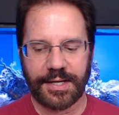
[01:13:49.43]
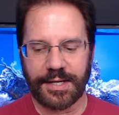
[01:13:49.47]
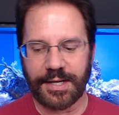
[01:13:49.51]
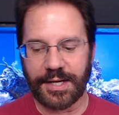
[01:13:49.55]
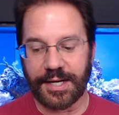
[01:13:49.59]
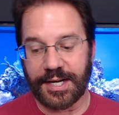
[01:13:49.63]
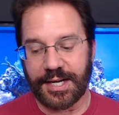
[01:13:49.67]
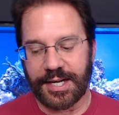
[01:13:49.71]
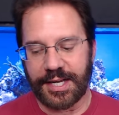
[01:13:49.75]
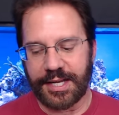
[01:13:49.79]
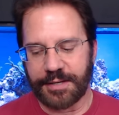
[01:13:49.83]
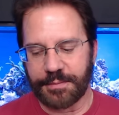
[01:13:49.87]

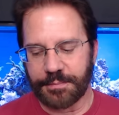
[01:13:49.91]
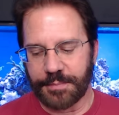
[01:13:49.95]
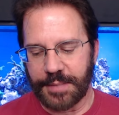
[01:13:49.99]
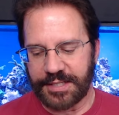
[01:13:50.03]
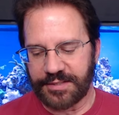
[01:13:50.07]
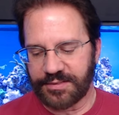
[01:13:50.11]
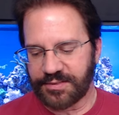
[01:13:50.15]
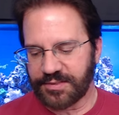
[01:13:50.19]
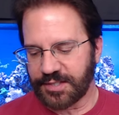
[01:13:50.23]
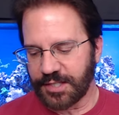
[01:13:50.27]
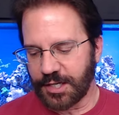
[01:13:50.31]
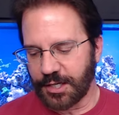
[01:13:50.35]
I
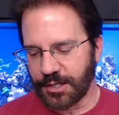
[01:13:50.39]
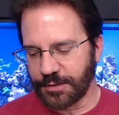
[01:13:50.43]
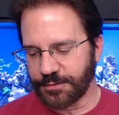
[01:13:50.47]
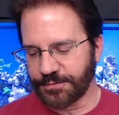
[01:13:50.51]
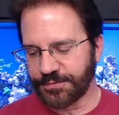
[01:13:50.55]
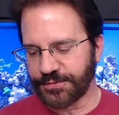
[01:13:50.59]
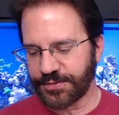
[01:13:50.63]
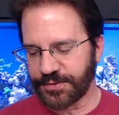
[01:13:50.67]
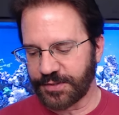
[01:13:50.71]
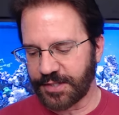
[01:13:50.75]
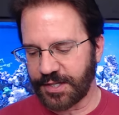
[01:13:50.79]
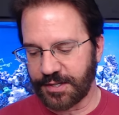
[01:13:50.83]

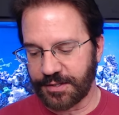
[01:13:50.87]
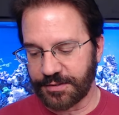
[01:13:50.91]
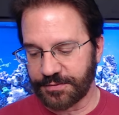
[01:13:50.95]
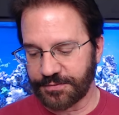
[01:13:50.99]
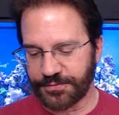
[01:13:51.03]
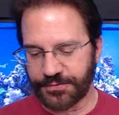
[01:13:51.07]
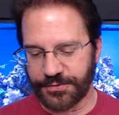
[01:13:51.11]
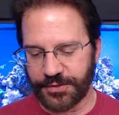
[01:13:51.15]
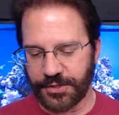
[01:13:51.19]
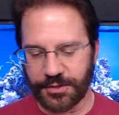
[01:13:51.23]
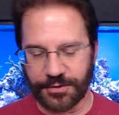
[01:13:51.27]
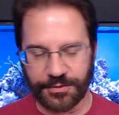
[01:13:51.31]
myself have,
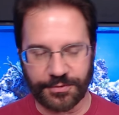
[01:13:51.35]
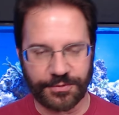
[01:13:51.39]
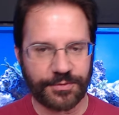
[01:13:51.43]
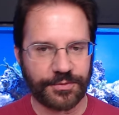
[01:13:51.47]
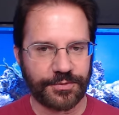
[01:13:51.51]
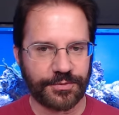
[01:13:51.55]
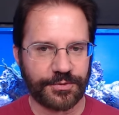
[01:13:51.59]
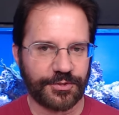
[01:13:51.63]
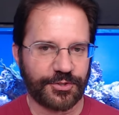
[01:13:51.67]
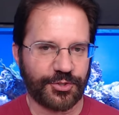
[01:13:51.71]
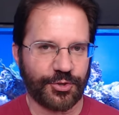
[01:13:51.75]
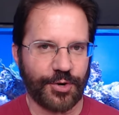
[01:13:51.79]
you know,
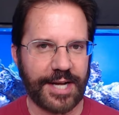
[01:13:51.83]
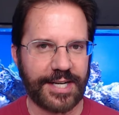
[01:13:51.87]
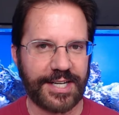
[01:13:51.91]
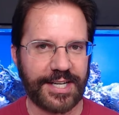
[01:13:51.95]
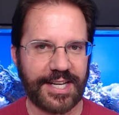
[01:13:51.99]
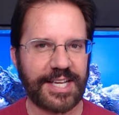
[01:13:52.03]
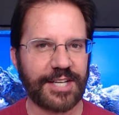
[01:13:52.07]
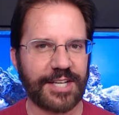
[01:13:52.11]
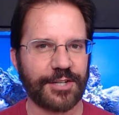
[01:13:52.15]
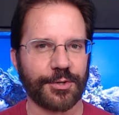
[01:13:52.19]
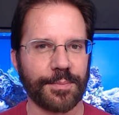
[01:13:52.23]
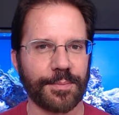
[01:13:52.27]
tried to
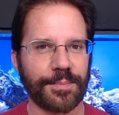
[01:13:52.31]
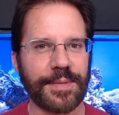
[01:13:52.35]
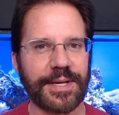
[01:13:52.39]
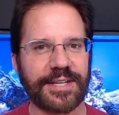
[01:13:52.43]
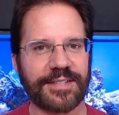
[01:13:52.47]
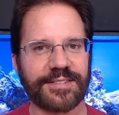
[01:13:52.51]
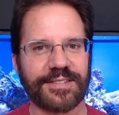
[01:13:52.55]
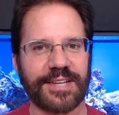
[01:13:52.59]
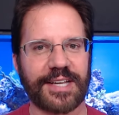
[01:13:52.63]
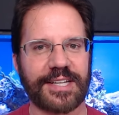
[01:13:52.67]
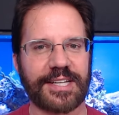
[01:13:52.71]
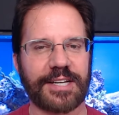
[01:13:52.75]
hit or
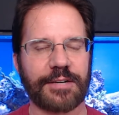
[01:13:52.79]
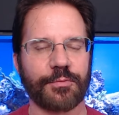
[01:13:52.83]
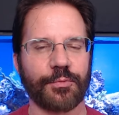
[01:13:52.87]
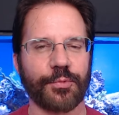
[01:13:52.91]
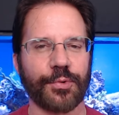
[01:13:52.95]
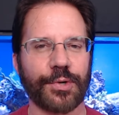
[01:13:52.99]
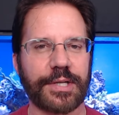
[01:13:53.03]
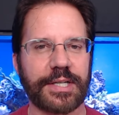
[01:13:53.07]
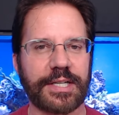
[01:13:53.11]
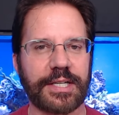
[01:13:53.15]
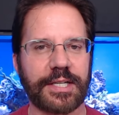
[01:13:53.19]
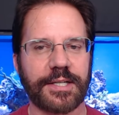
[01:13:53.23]
miss. I think
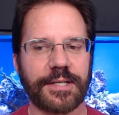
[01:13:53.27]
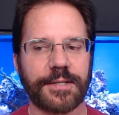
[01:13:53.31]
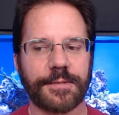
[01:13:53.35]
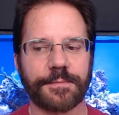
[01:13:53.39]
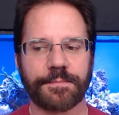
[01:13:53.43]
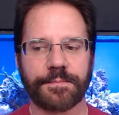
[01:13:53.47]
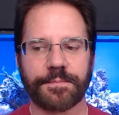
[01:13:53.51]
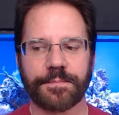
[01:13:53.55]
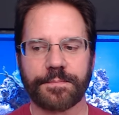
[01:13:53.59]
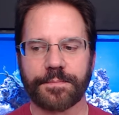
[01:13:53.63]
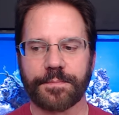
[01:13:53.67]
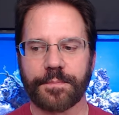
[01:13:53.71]

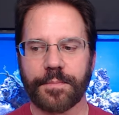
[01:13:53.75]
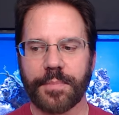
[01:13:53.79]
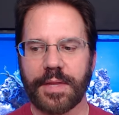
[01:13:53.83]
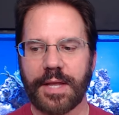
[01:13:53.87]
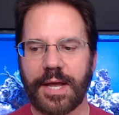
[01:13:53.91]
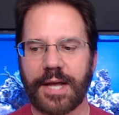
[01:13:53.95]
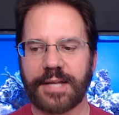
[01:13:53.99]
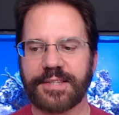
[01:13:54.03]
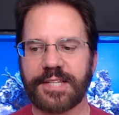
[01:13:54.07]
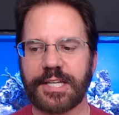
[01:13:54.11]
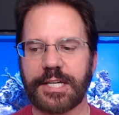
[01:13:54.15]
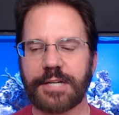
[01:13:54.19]

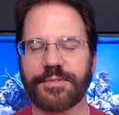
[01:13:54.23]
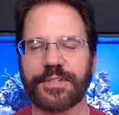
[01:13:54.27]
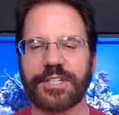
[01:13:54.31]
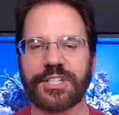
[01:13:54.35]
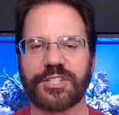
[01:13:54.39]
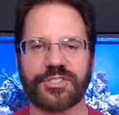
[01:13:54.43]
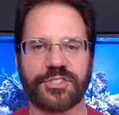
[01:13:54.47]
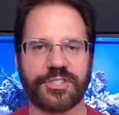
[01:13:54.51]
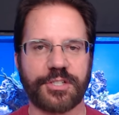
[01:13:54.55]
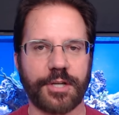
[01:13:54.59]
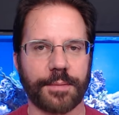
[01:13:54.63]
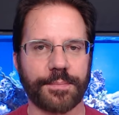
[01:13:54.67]
if I
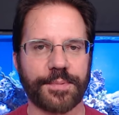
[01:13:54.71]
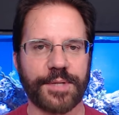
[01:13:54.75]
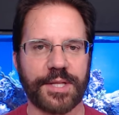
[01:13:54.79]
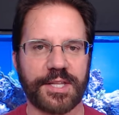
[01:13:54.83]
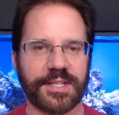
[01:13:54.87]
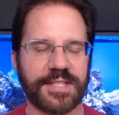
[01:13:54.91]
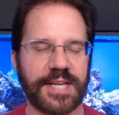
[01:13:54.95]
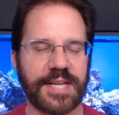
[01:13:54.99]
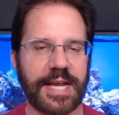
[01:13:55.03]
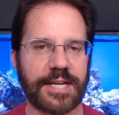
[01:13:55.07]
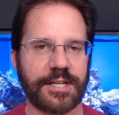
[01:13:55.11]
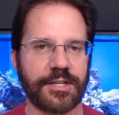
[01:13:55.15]
just dumped in the
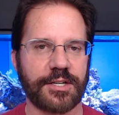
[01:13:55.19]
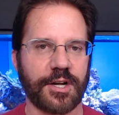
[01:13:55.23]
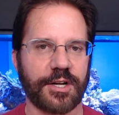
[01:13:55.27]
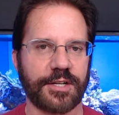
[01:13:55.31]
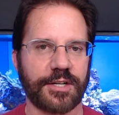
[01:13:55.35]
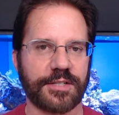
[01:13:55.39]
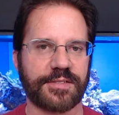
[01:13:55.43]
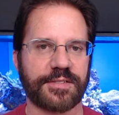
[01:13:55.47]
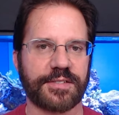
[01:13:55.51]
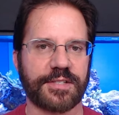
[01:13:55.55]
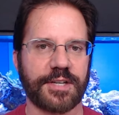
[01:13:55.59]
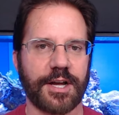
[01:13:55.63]
tank
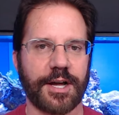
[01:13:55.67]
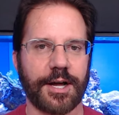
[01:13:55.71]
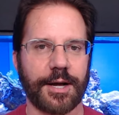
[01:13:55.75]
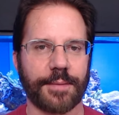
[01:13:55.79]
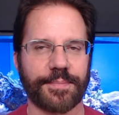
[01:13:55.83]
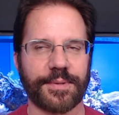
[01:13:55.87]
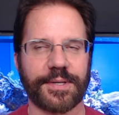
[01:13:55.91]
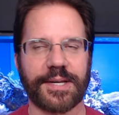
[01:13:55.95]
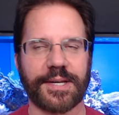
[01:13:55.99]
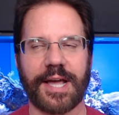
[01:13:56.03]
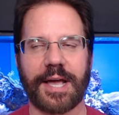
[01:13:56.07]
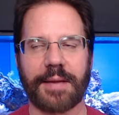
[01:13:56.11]
nonstop,
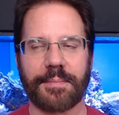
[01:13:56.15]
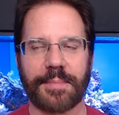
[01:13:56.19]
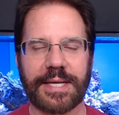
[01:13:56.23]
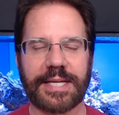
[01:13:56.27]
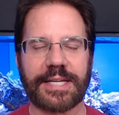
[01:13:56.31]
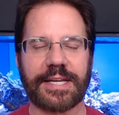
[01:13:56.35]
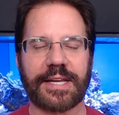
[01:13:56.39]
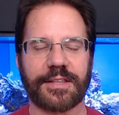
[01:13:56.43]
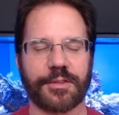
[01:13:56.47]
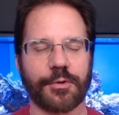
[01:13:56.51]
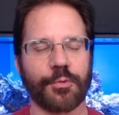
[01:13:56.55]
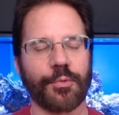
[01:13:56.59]
and I
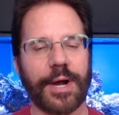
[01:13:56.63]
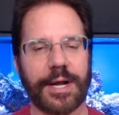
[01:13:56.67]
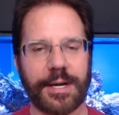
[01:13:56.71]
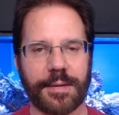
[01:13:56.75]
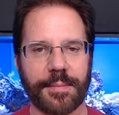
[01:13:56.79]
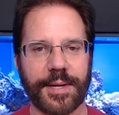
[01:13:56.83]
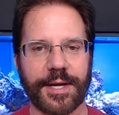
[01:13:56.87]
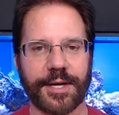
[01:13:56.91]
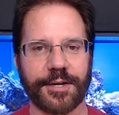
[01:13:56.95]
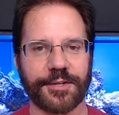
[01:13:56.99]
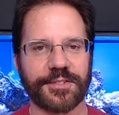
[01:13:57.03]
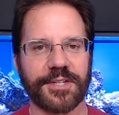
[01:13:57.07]
mean the right
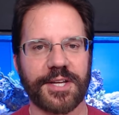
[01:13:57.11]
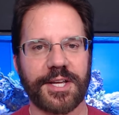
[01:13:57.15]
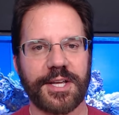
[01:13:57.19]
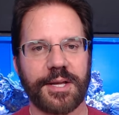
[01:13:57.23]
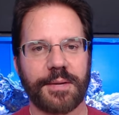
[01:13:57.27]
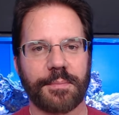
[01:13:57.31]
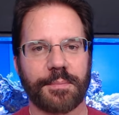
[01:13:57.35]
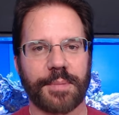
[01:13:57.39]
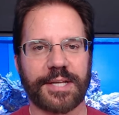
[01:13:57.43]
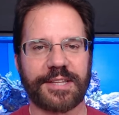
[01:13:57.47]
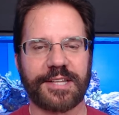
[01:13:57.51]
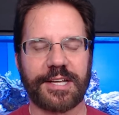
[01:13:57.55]
amount,
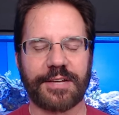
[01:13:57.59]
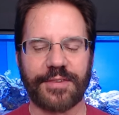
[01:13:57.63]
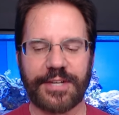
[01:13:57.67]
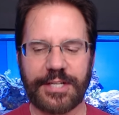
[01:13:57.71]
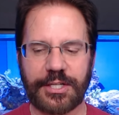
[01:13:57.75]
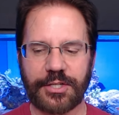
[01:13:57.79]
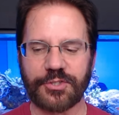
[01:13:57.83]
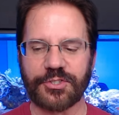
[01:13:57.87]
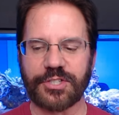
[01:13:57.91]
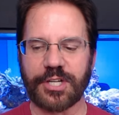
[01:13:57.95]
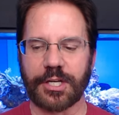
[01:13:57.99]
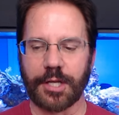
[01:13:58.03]
but I think if I
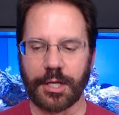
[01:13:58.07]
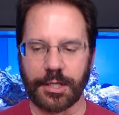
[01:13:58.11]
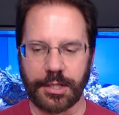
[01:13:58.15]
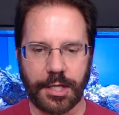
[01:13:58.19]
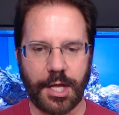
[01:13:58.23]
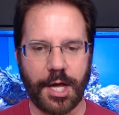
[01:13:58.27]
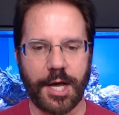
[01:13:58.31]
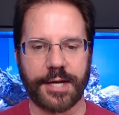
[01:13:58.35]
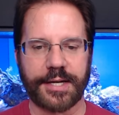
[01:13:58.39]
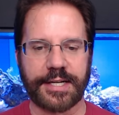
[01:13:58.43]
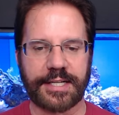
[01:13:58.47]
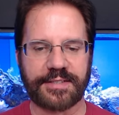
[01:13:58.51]
used it a
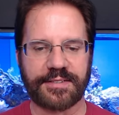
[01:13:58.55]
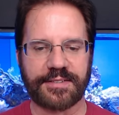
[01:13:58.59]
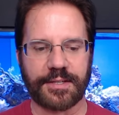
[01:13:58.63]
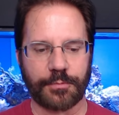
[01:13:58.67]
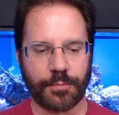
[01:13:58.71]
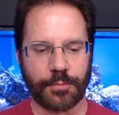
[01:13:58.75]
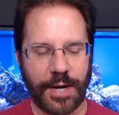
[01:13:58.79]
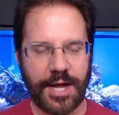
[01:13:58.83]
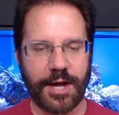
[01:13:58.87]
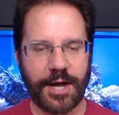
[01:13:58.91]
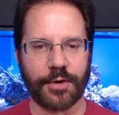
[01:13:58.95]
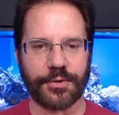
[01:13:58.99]
lot, I could say,
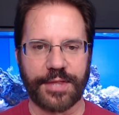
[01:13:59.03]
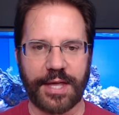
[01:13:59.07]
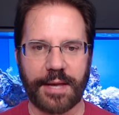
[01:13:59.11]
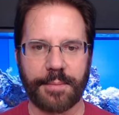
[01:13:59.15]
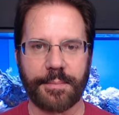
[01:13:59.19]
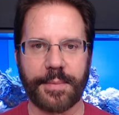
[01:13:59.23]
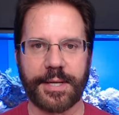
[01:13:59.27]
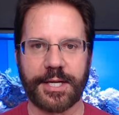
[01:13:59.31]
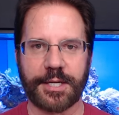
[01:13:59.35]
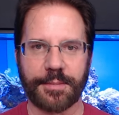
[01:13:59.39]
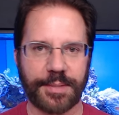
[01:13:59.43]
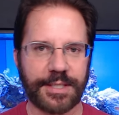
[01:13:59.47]
wow, that
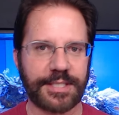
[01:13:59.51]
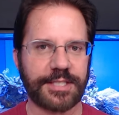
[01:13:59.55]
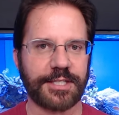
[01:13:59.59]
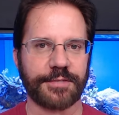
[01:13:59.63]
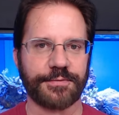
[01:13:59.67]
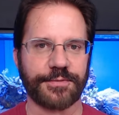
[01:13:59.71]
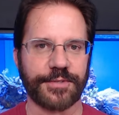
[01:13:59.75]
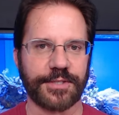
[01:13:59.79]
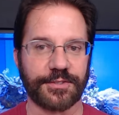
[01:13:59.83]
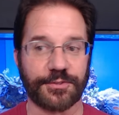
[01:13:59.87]
made a big difference.